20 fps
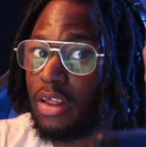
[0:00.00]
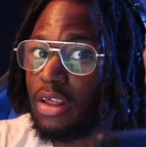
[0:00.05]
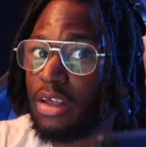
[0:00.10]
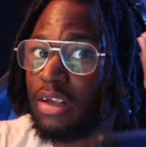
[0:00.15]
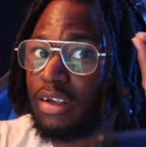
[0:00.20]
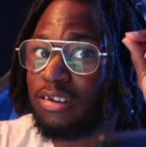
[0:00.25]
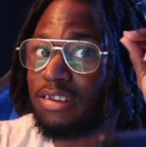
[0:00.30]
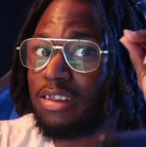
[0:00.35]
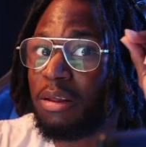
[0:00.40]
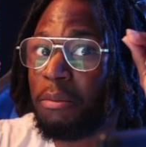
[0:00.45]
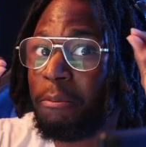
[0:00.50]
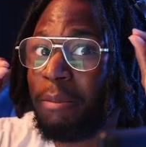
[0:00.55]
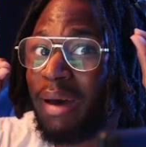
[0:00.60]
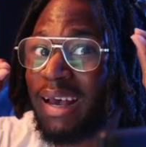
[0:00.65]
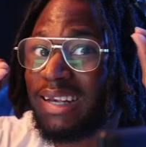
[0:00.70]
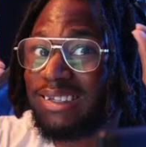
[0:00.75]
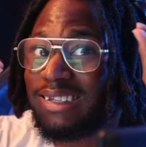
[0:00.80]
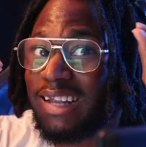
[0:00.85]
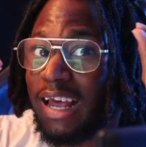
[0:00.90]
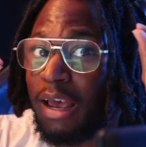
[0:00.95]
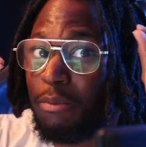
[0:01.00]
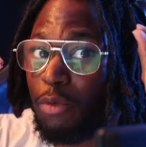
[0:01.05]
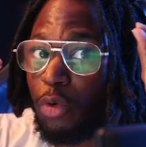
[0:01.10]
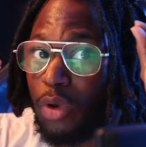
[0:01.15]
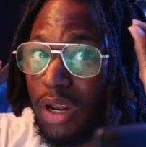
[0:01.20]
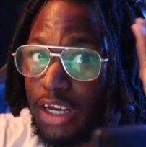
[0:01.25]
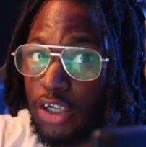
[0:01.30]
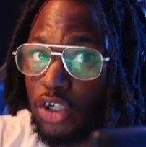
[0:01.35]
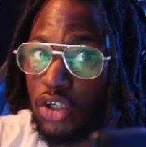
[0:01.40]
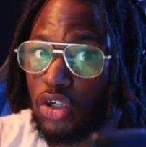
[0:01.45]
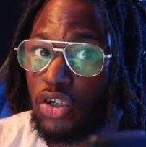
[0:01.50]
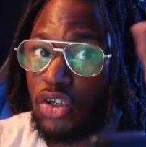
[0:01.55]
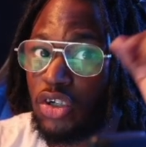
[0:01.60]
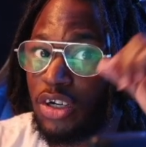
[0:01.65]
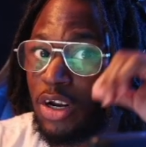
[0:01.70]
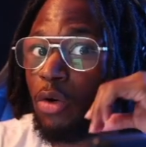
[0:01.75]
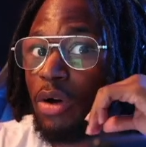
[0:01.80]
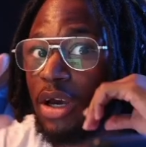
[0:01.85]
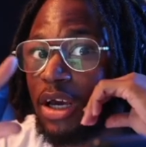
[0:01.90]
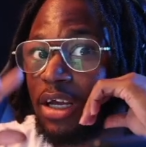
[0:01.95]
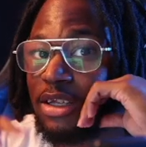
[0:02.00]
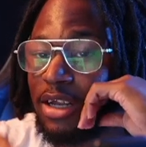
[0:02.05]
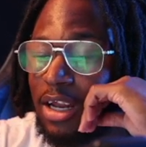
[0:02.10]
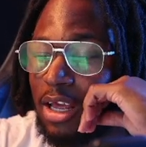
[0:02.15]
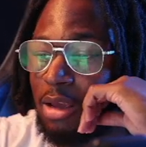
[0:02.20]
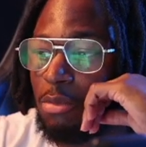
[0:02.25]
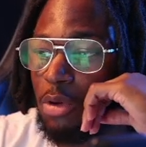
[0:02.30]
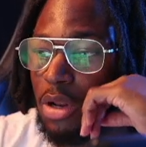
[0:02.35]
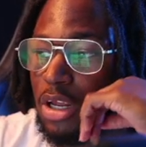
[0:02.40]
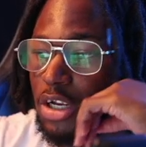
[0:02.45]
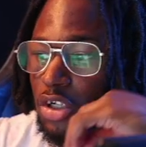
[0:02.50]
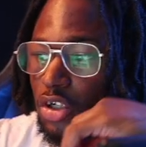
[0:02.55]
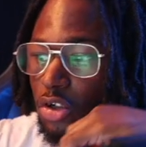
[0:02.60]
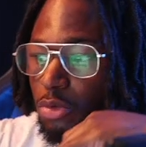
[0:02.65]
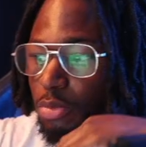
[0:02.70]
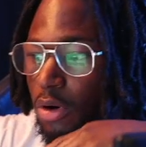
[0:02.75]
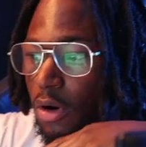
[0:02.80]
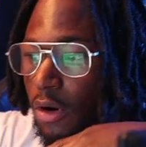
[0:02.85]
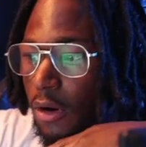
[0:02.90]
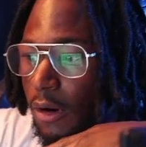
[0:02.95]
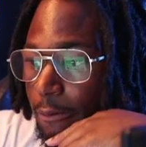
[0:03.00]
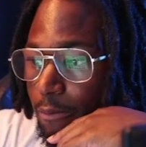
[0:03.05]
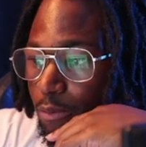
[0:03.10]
It's the best emulations, and I'll get into the emulations part.